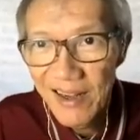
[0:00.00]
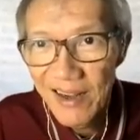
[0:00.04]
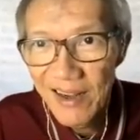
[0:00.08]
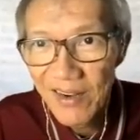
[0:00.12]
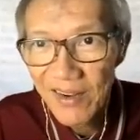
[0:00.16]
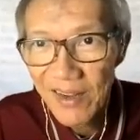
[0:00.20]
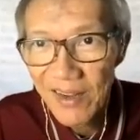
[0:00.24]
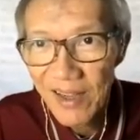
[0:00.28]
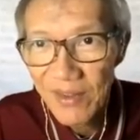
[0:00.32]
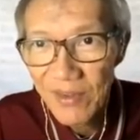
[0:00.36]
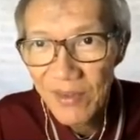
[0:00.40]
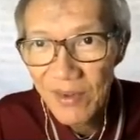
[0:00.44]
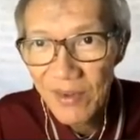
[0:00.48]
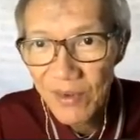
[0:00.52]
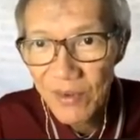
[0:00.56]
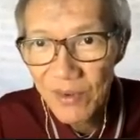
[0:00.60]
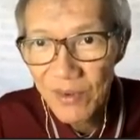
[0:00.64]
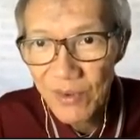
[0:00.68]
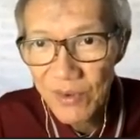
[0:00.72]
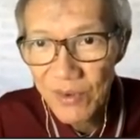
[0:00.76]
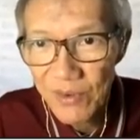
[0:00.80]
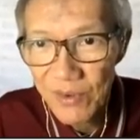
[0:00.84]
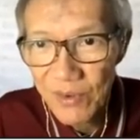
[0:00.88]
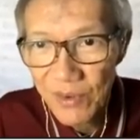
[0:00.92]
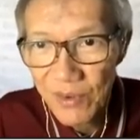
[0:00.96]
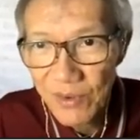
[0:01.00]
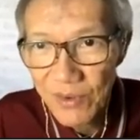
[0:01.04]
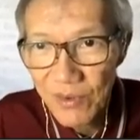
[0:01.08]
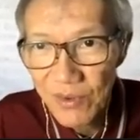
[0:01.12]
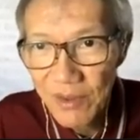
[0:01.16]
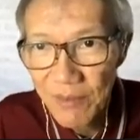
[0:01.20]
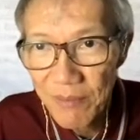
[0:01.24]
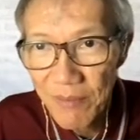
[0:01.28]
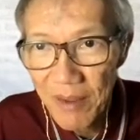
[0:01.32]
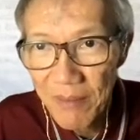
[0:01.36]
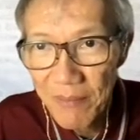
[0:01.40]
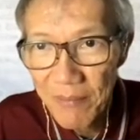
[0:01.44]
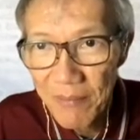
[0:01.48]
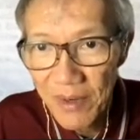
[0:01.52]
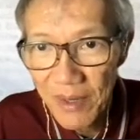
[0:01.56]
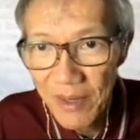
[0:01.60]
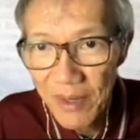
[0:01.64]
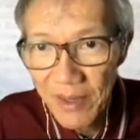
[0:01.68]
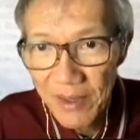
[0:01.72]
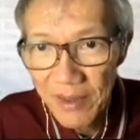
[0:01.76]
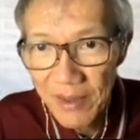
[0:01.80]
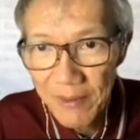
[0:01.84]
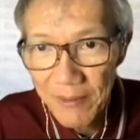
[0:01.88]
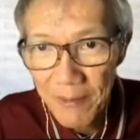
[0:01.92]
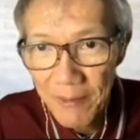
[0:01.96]
Okay, so go see memory,
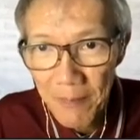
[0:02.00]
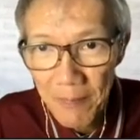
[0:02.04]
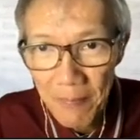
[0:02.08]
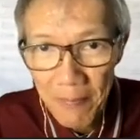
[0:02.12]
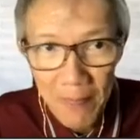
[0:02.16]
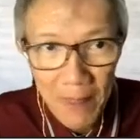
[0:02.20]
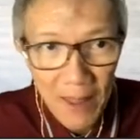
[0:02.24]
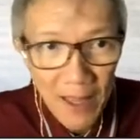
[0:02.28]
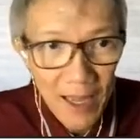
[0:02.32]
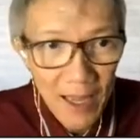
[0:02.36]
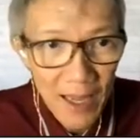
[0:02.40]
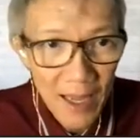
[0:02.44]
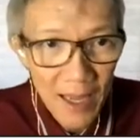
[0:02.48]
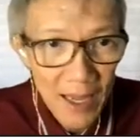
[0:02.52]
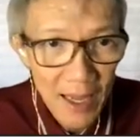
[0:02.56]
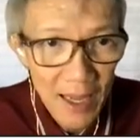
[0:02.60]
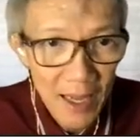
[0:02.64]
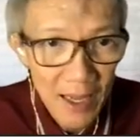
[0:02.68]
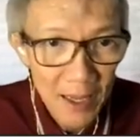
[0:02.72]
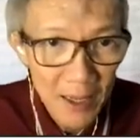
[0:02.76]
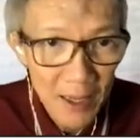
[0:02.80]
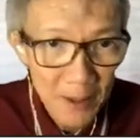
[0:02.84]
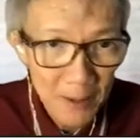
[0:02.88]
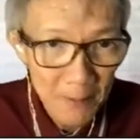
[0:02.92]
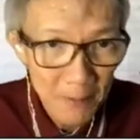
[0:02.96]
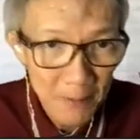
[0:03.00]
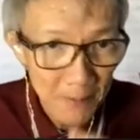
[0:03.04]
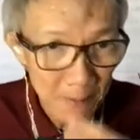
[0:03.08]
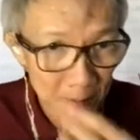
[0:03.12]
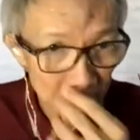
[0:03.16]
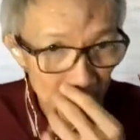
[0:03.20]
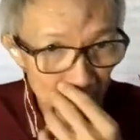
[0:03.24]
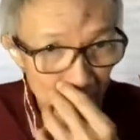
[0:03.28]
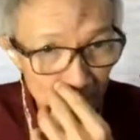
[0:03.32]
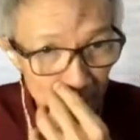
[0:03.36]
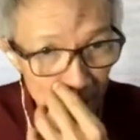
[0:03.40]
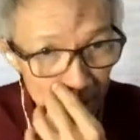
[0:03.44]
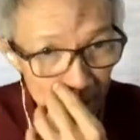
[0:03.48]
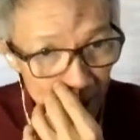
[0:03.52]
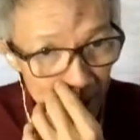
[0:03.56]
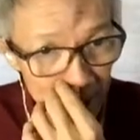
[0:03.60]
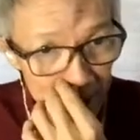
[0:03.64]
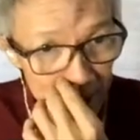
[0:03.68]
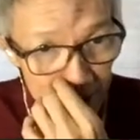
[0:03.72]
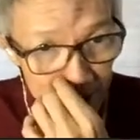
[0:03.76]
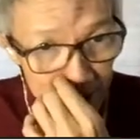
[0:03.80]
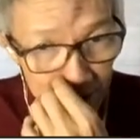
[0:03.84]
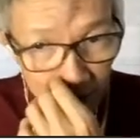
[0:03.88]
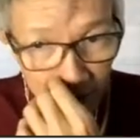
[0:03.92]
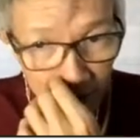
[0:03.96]
and it's
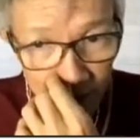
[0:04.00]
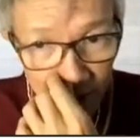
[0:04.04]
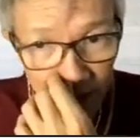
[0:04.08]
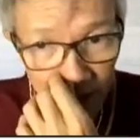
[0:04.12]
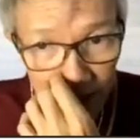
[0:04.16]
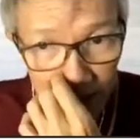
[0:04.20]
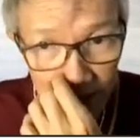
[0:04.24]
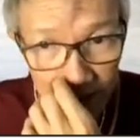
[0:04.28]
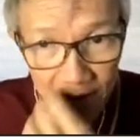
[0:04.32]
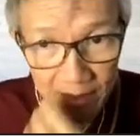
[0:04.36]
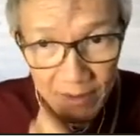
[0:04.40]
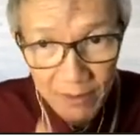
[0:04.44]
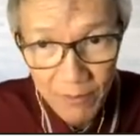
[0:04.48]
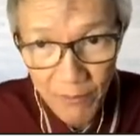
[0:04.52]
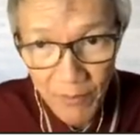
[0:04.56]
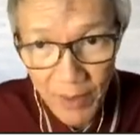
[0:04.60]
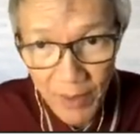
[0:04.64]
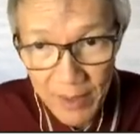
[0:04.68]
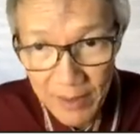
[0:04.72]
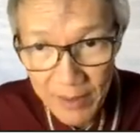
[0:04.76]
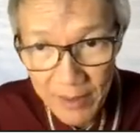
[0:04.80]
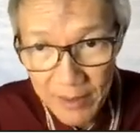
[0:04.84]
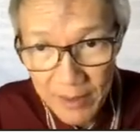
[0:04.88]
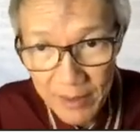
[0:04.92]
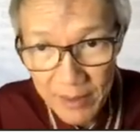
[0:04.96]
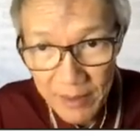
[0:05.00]
stored at 100,